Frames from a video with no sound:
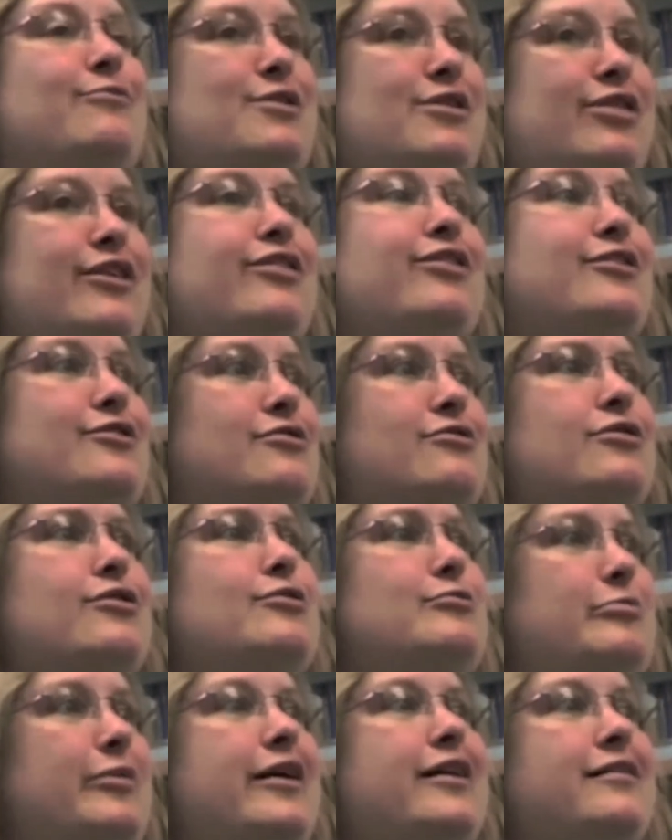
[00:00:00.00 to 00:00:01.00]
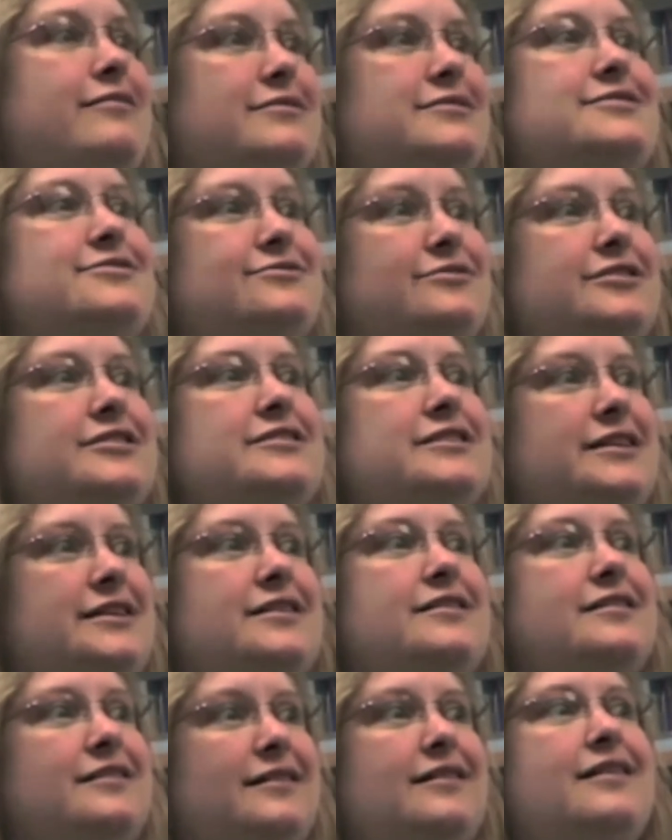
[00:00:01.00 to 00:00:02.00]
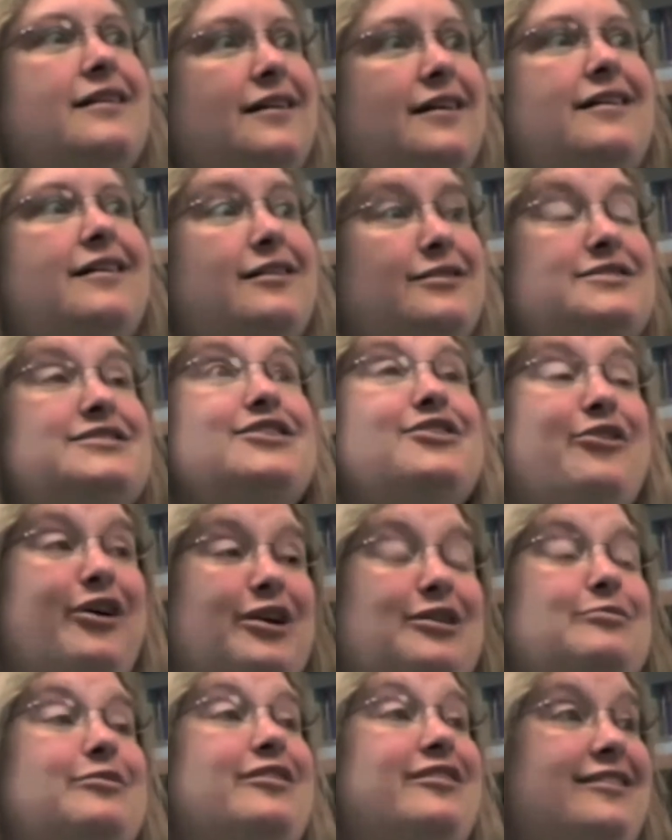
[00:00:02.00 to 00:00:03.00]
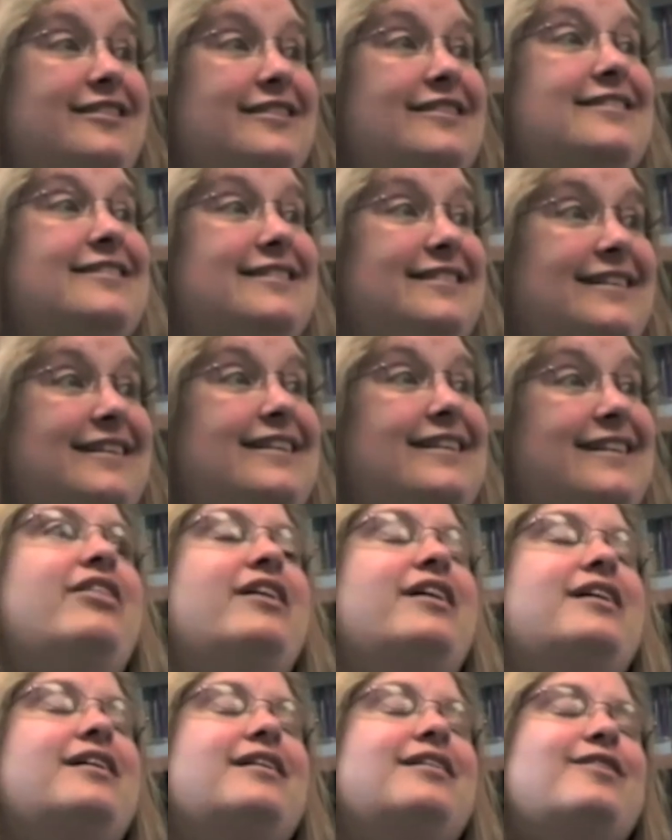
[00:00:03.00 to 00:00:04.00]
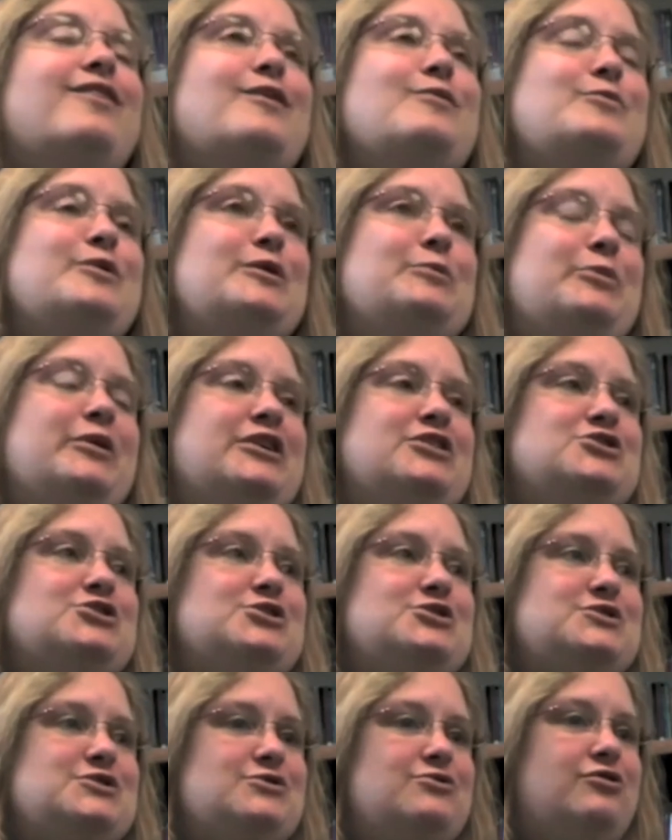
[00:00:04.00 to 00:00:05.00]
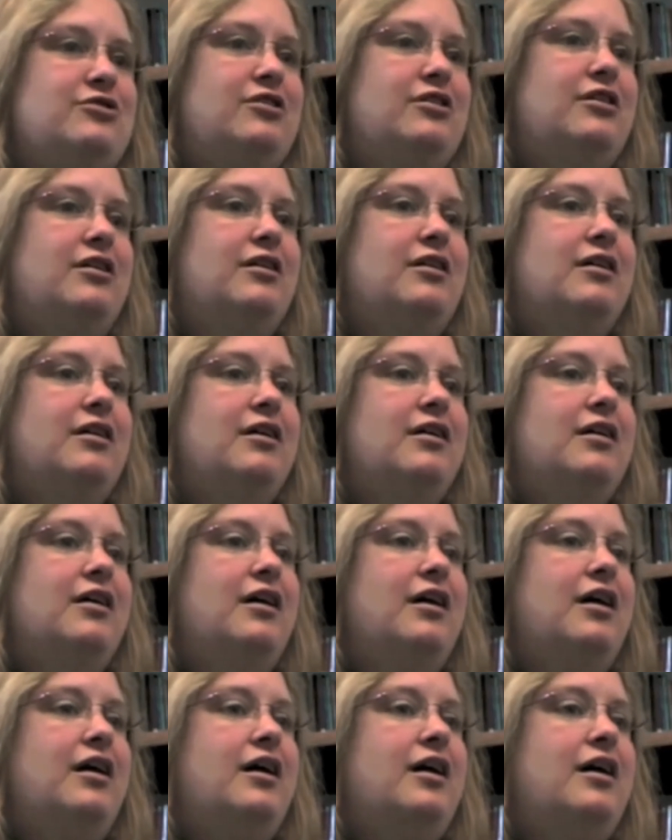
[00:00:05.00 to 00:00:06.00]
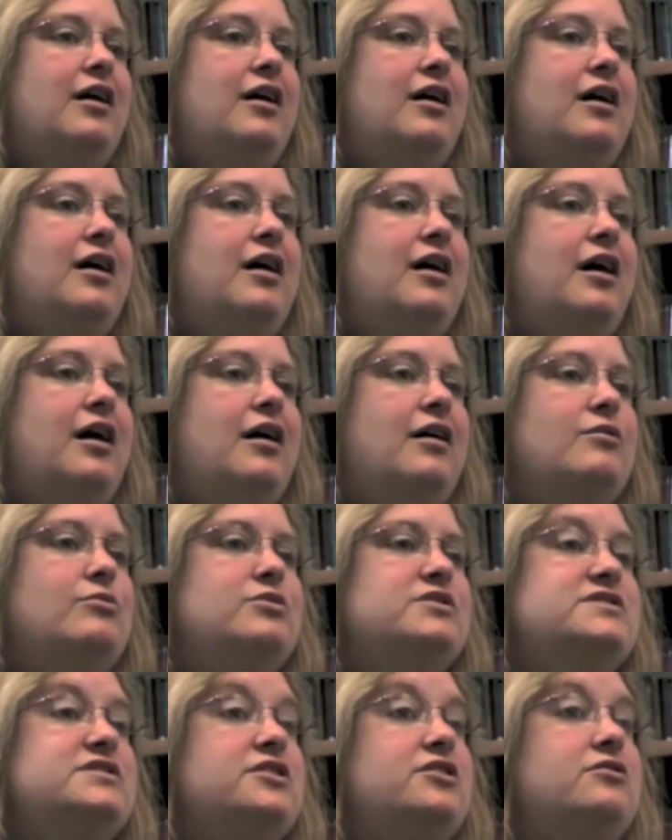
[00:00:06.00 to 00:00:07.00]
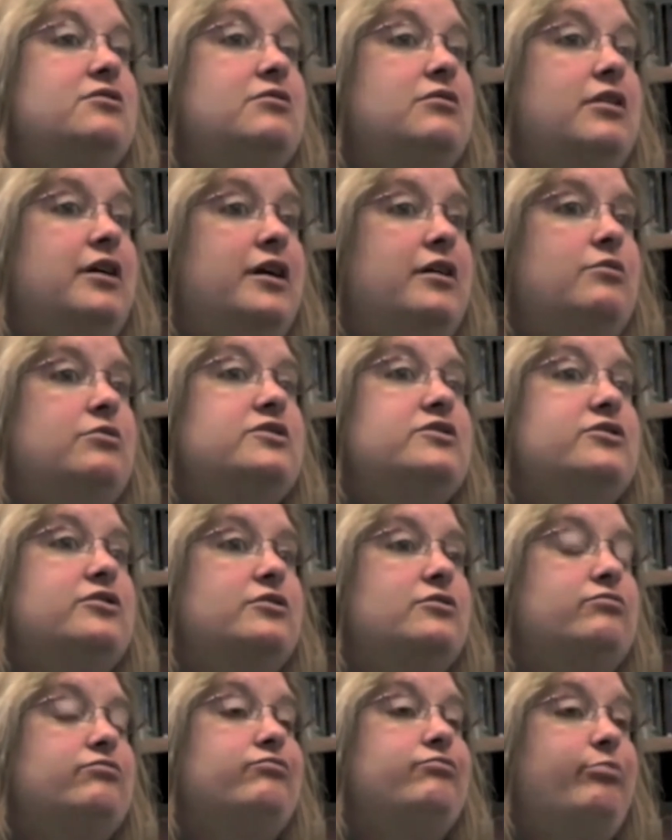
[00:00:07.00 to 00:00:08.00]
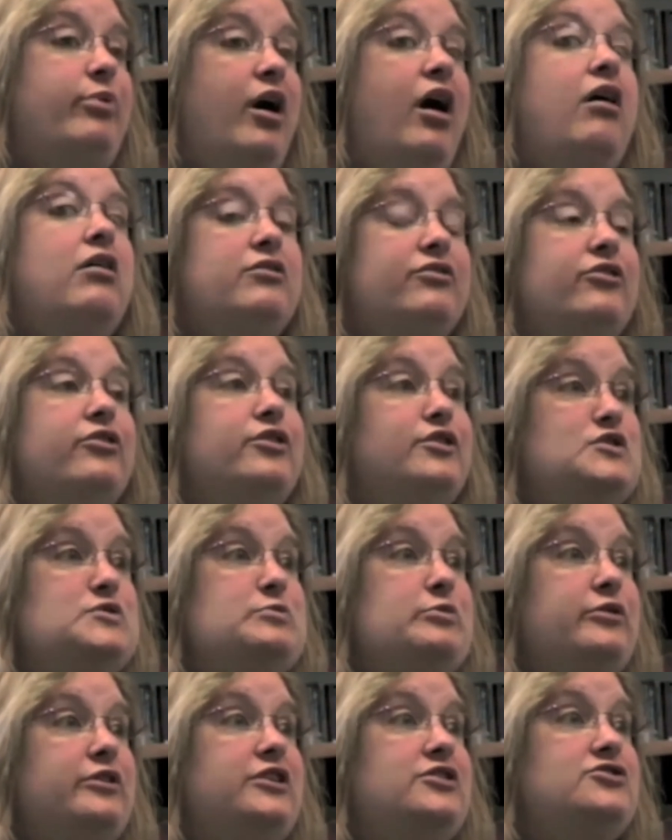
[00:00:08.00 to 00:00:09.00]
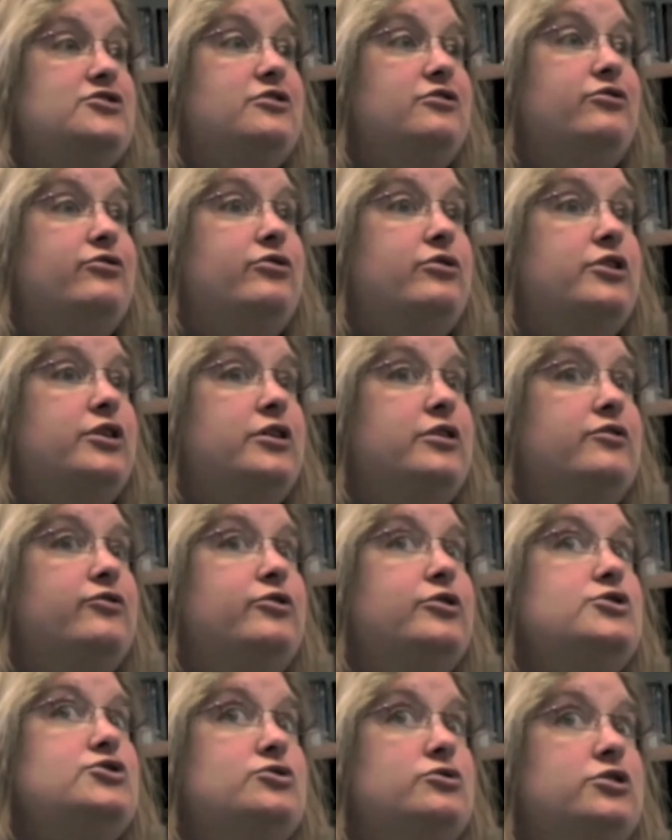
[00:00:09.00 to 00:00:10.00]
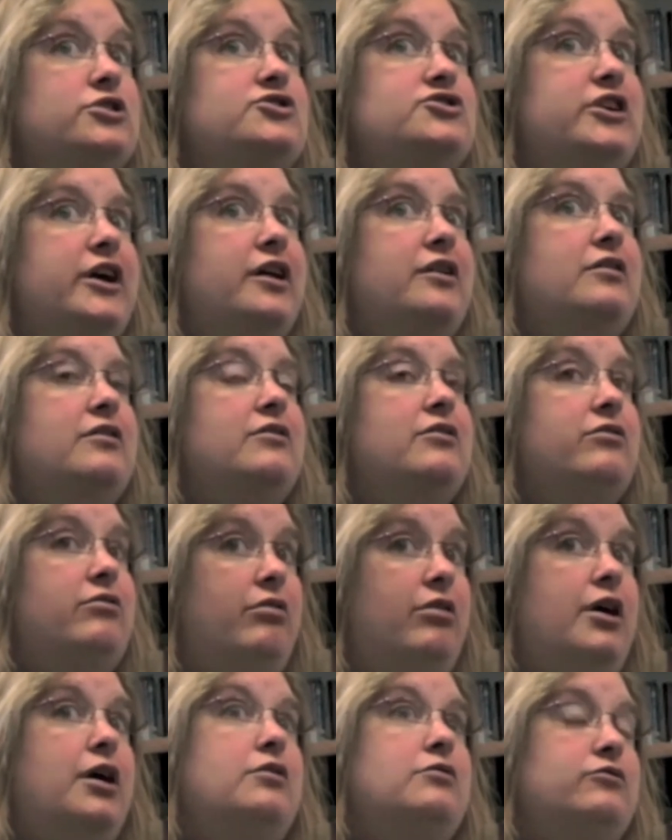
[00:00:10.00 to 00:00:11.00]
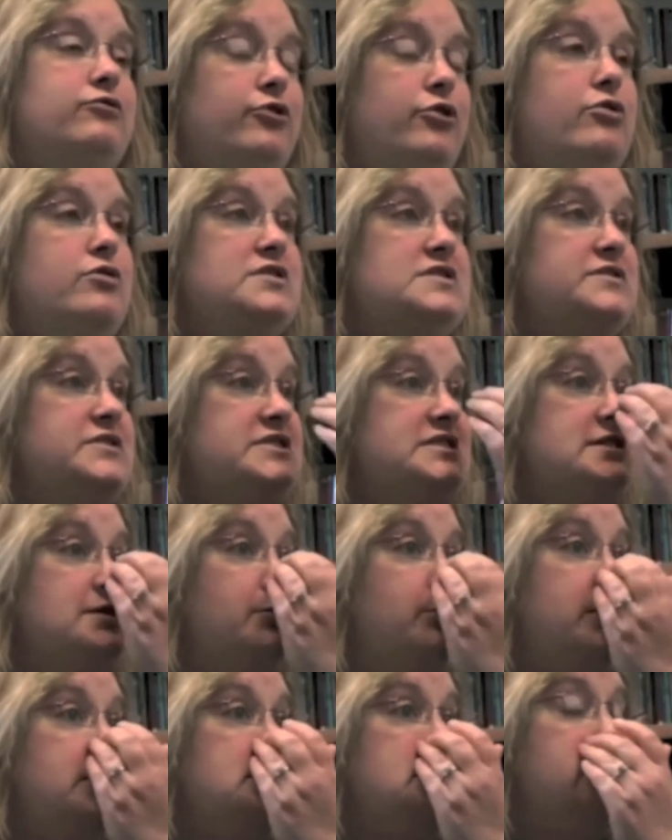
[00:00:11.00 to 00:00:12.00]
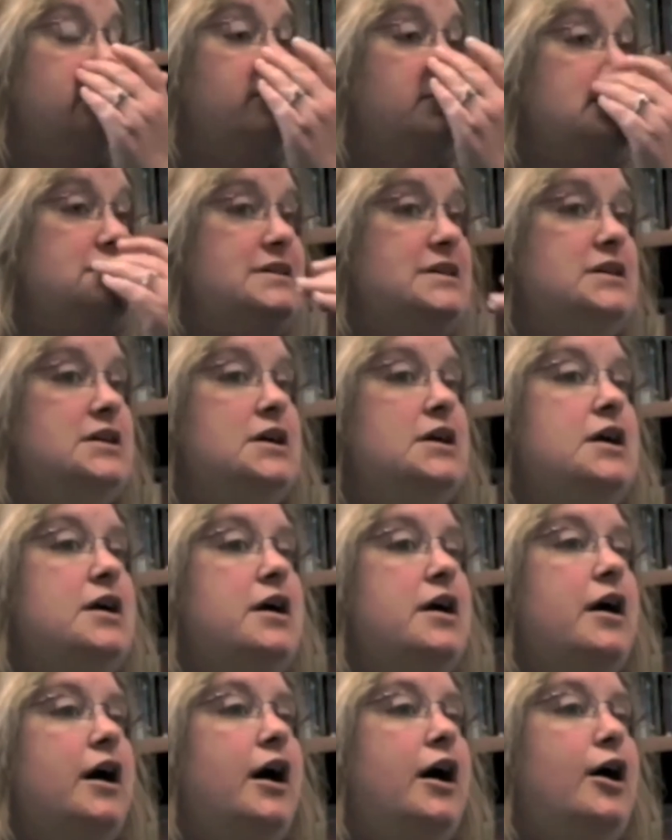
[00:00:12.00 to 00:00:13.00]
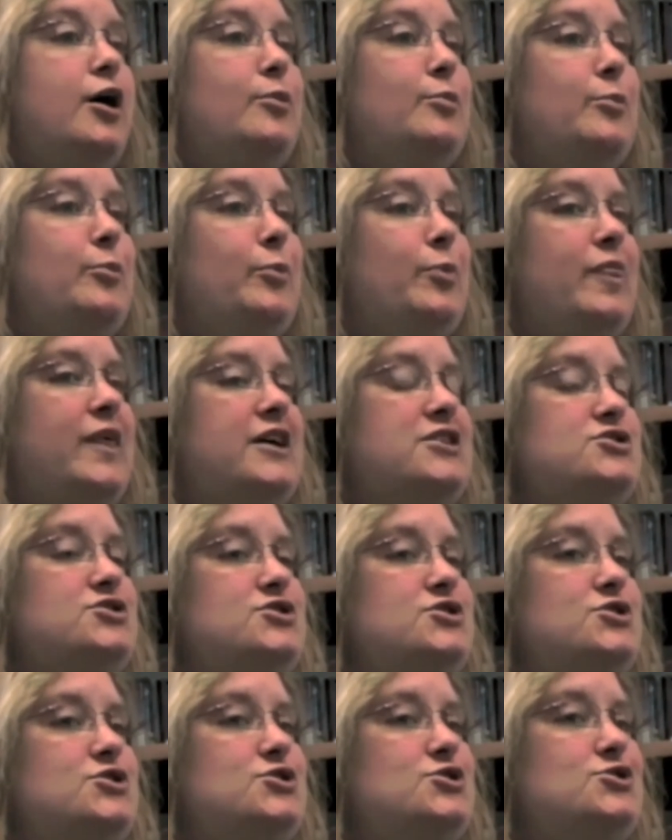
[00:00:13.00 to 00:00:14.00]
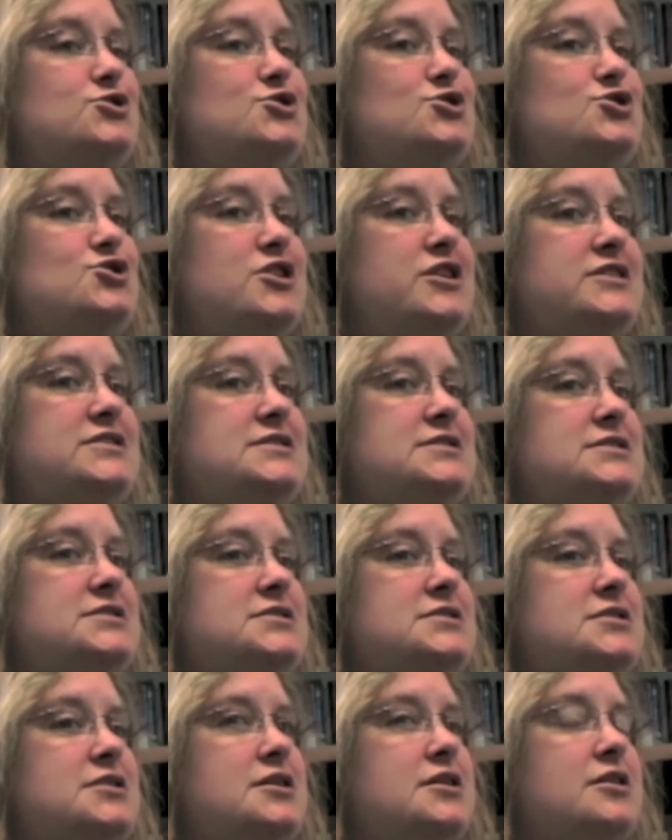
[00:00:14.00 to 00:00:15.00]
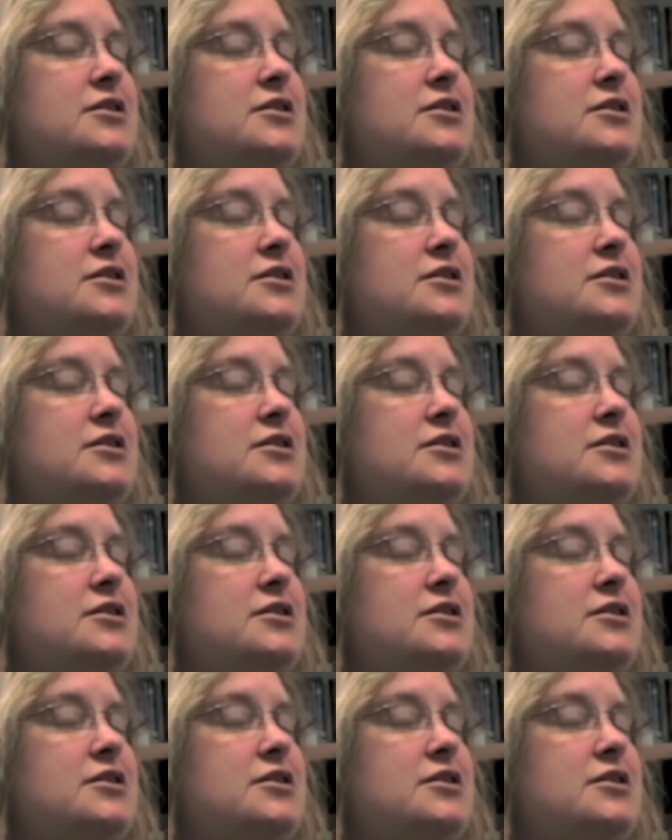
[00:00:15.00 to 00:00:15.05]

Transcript: within the group, and it was really, it was incredible. The, the Big Picture School uh, was a great, was a powerful inspiration for, for George, and then for those of us that went to visit. Um, they just